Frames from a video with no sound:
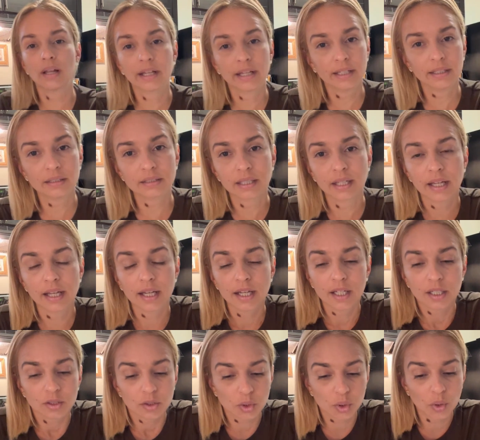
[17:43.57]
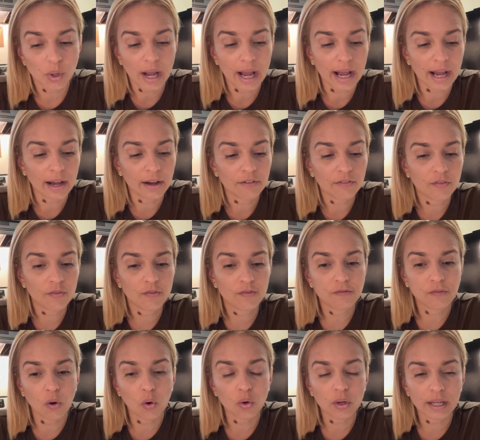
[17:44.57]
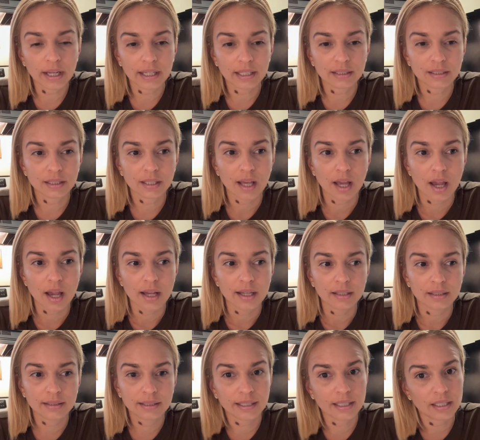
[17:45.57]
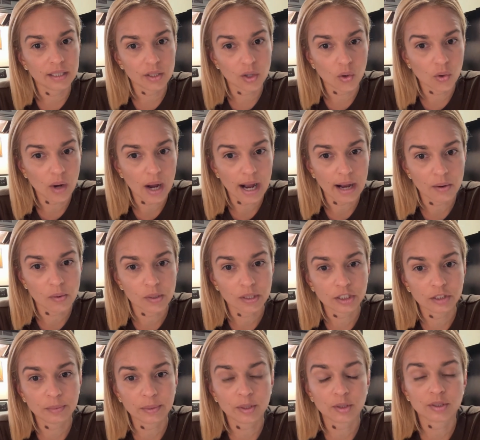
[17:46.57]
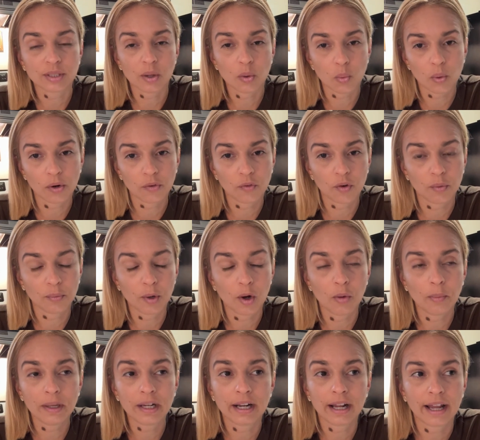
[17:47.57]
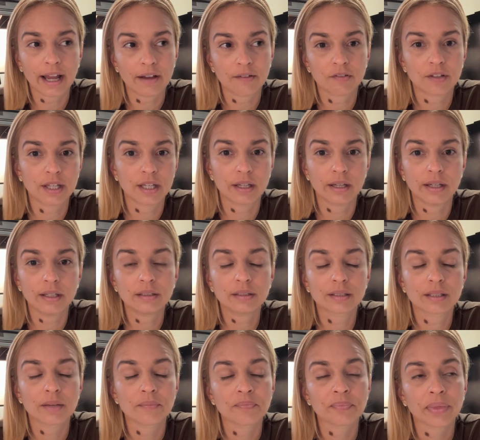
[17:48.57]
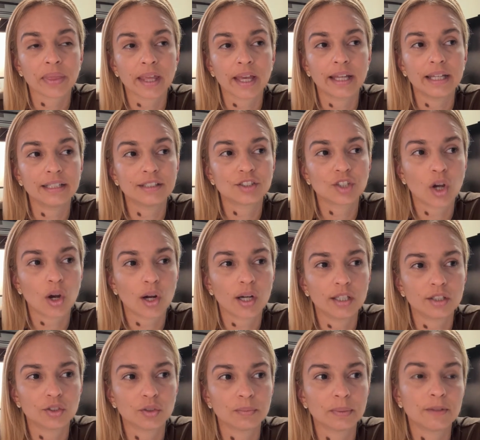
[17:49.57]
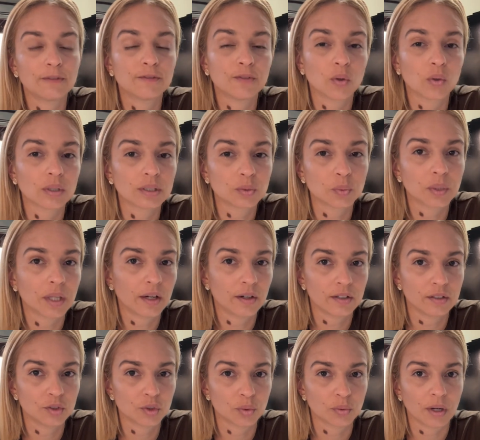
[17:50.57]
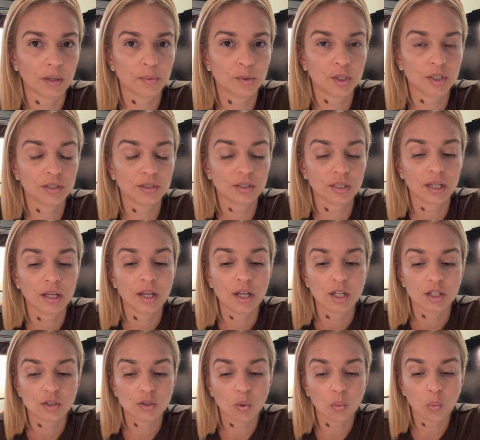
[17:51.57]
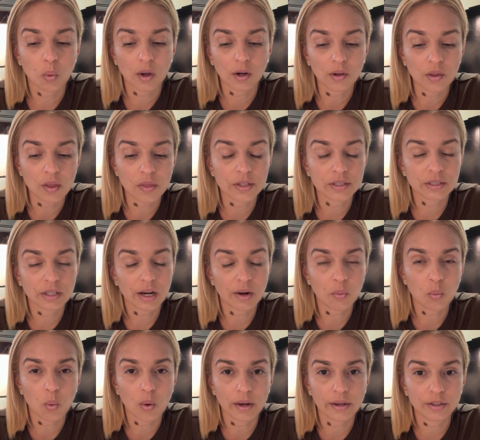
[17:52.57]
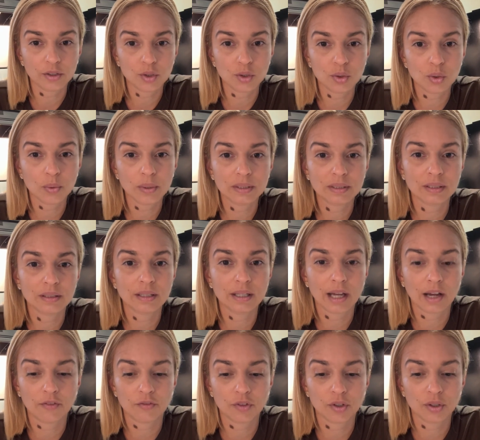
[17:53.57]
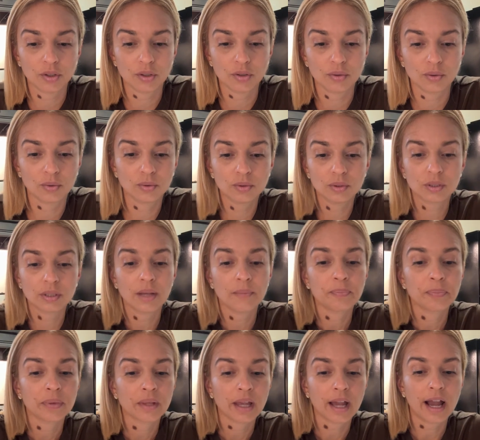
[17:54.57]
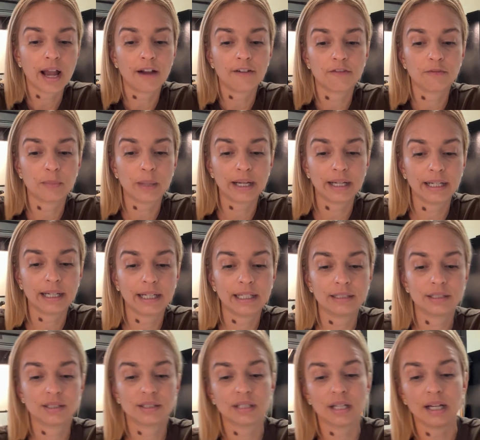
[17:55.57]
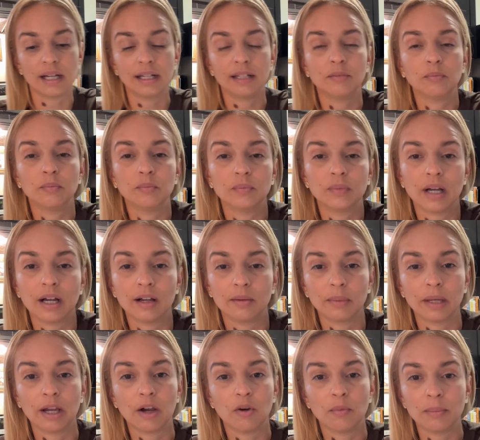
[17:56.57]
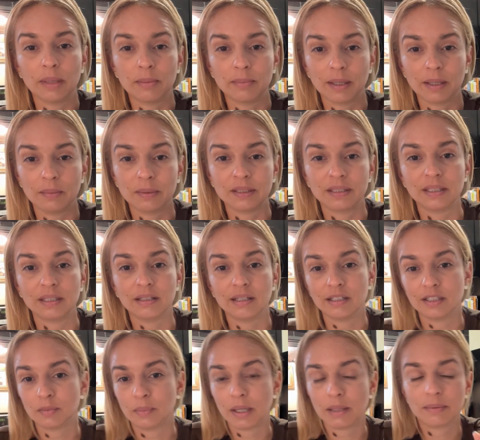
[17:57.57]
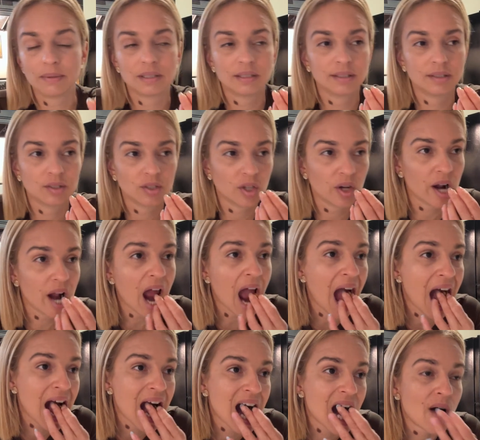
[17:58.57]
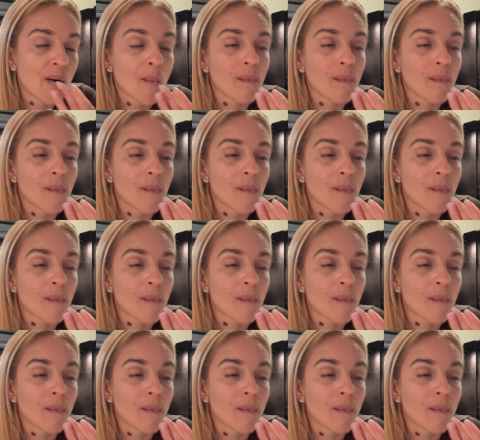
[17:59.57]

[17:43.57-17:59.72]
wanted to have focused CEO hours because I work from home and I have kids, and it's hard to be focused without interruptions. So one of the things that I wanted to do is in the afternoons have my son help me babysit his baby sister,